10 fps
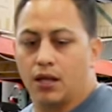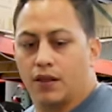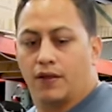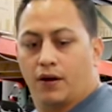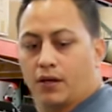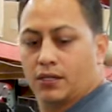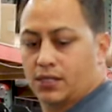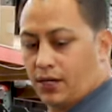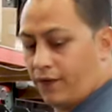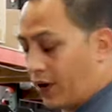There is
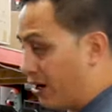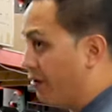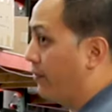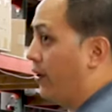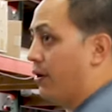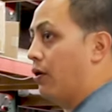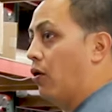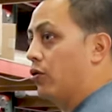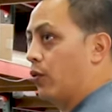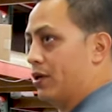the very, very
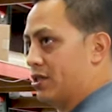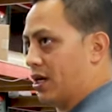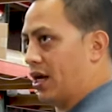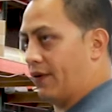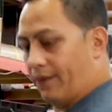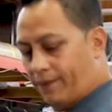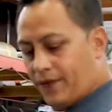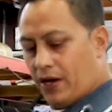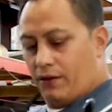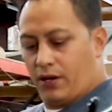old ones,
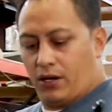very